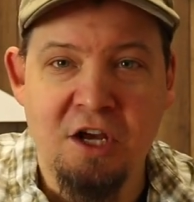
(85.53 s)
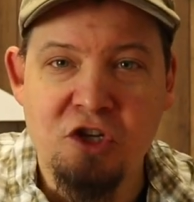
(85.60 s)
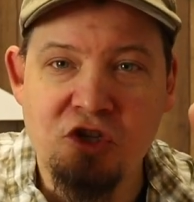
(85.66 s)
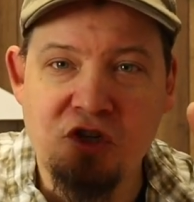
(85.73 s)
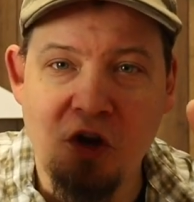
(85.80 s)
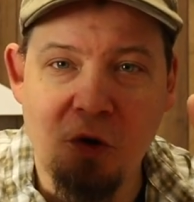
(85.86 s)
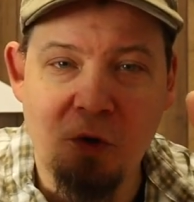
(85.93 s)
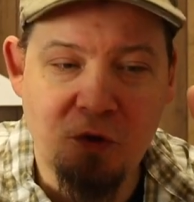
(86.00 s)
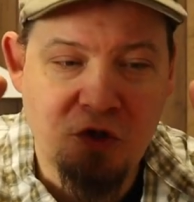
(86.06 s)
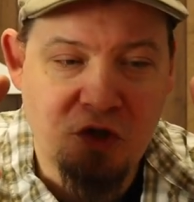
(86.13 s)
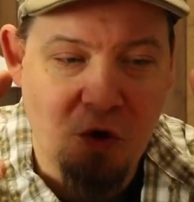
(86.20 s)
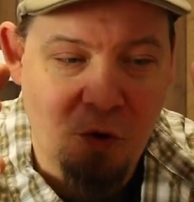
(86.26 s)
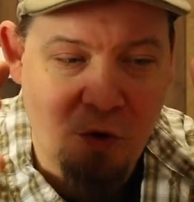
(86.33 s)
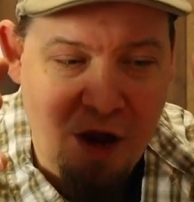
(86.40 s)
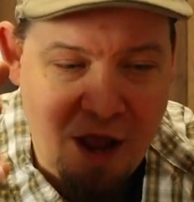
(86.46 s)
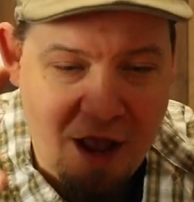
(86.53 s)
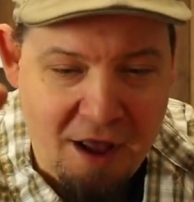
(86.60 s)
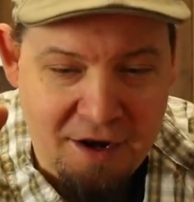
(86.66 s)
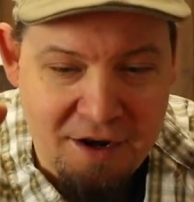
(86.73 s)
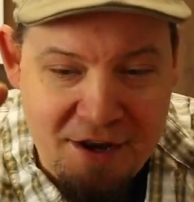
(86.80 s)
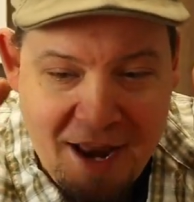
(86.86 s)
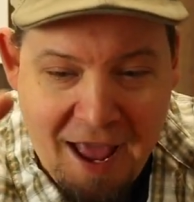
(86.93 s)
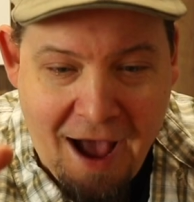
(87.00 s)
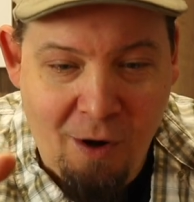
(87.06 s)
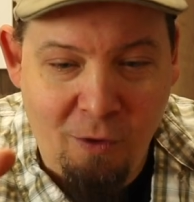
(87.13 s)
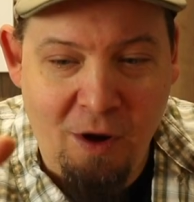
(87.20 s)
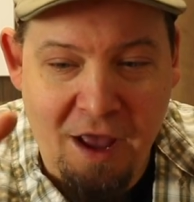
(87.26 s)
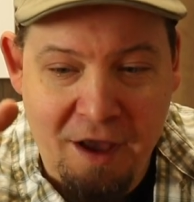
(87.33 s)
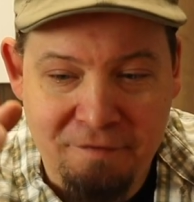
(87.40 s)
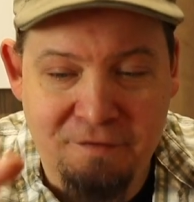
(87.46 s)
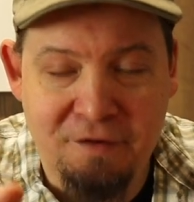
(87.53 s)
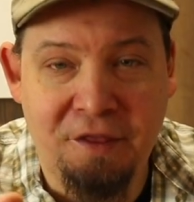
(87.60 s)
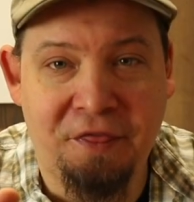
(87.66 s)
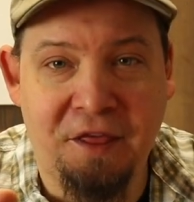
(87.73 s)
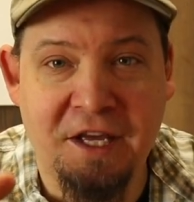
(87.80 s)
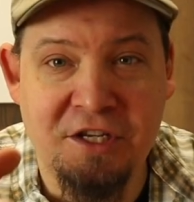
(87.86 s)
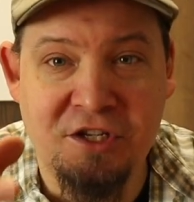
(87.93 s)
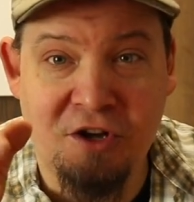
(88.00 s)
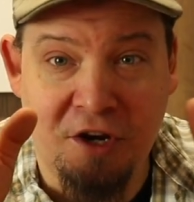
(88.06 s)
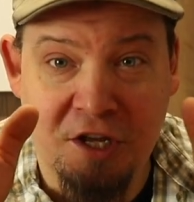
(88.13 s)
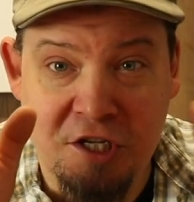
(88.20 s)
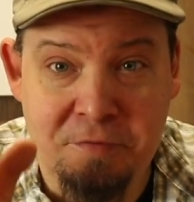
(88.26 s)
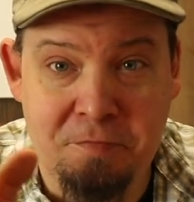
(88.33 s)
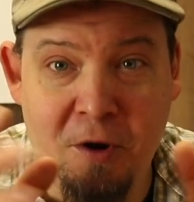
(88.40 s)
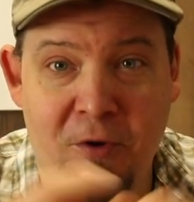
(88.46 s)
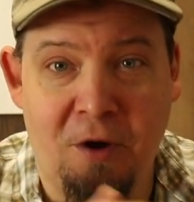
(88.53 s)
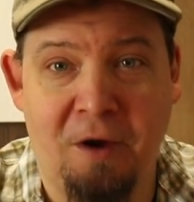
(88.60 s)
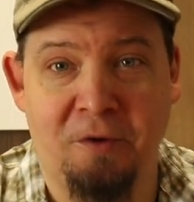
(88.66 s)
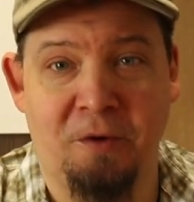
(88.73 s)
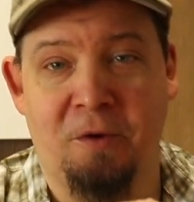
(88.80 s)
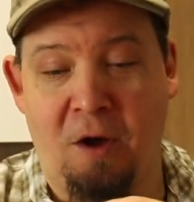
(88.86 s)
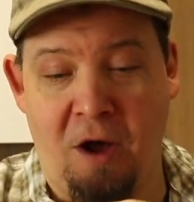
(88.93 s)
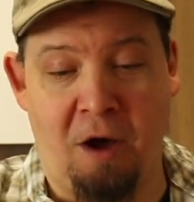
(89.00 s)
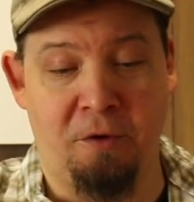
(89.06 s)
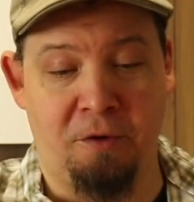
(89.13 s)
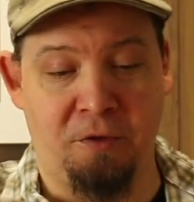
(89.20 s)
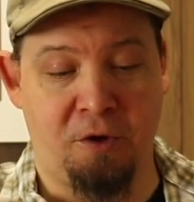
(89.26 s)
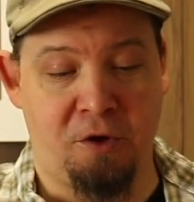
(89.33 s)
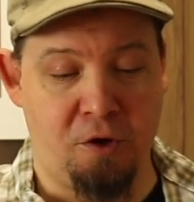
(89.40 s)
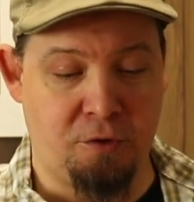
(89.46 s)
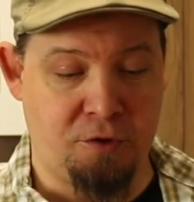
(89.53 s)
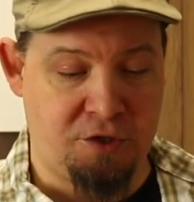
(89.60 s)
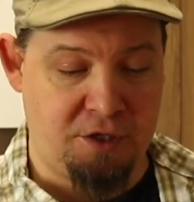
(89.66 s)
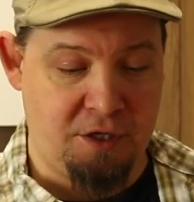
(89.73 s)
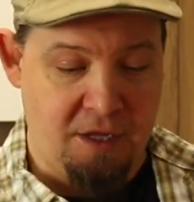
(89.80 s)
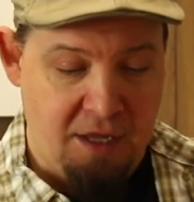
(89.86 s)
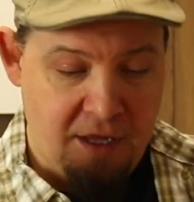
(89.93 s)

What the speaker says: So now everything is going to explode out on the coast.